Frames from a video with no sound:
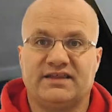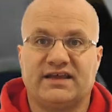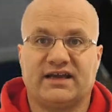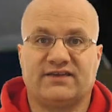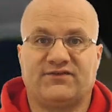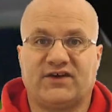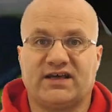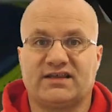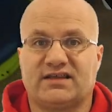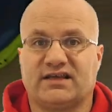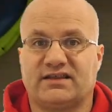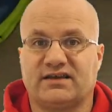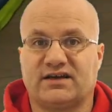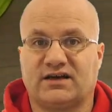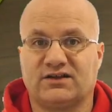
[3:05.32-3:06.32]
that if I
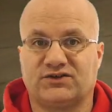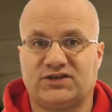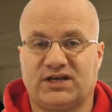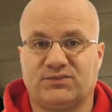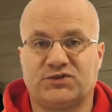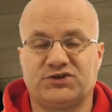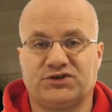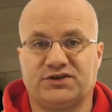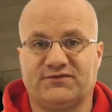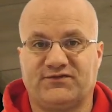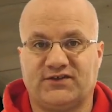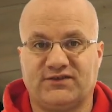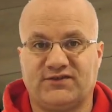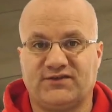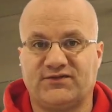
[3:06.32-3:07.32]
set the color temperature to
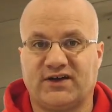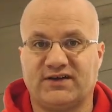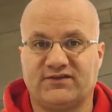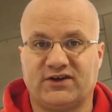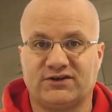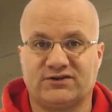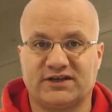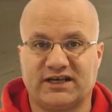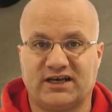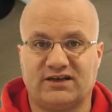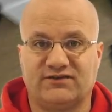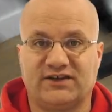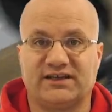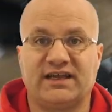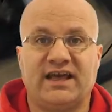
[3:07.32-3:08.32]
5500
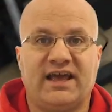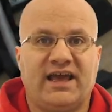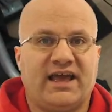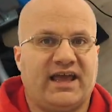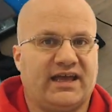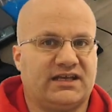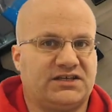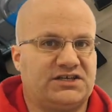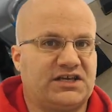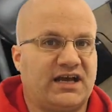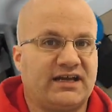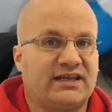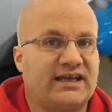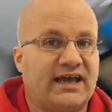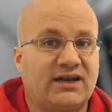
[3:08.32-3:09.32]
Kelvin and
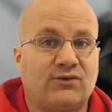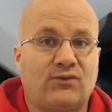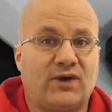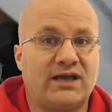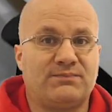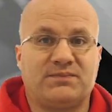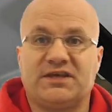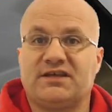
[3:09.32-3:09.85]
shine it at a white